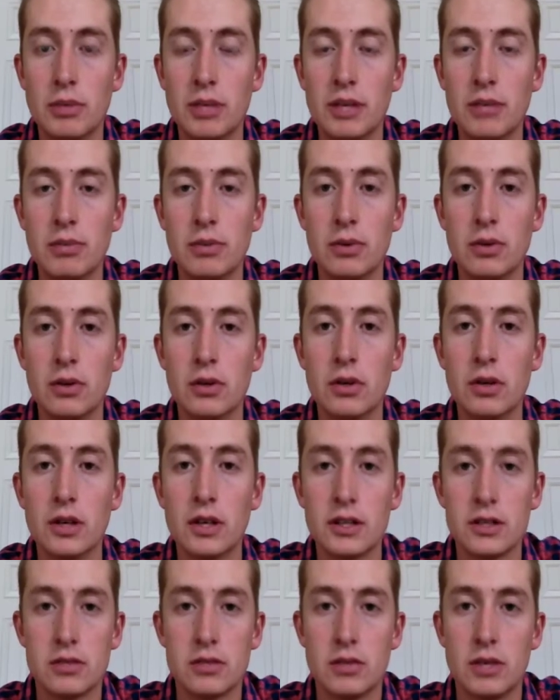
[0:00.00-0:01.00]
people
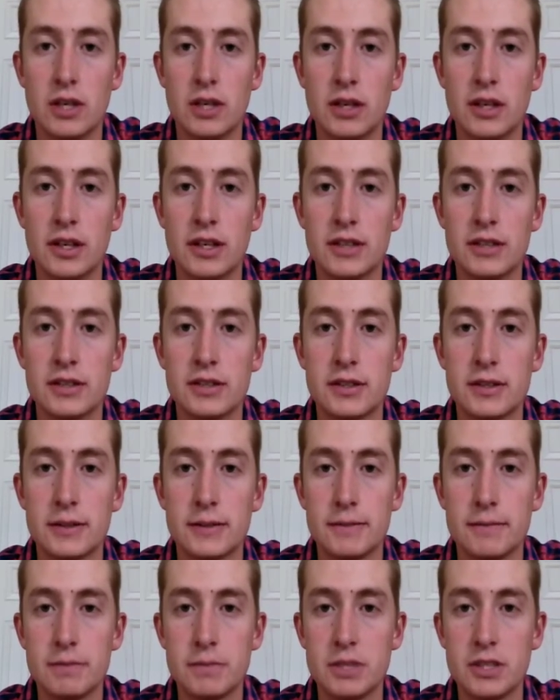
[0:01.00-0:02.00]
as well as
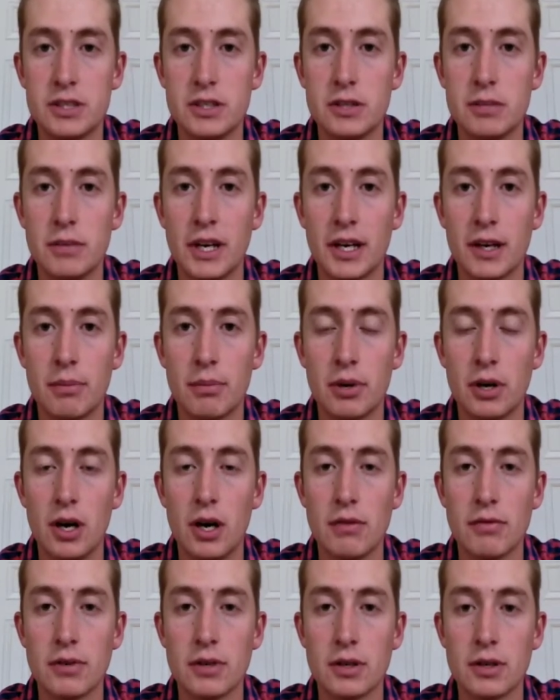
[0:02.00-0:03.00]
still make a
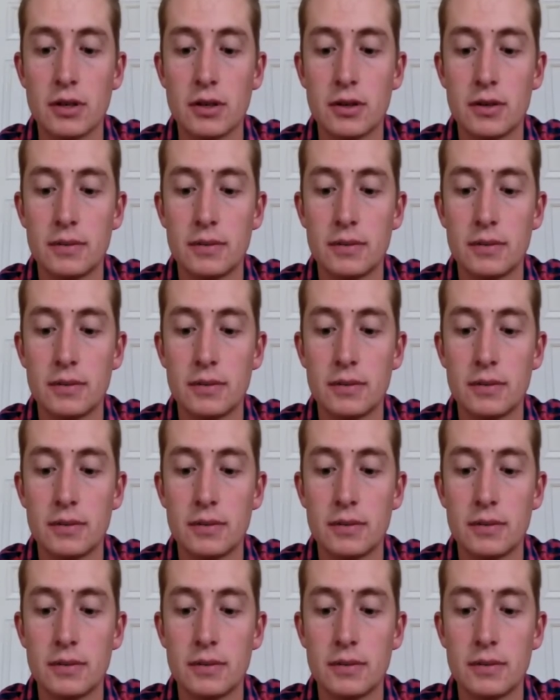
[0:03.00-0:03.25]
profit.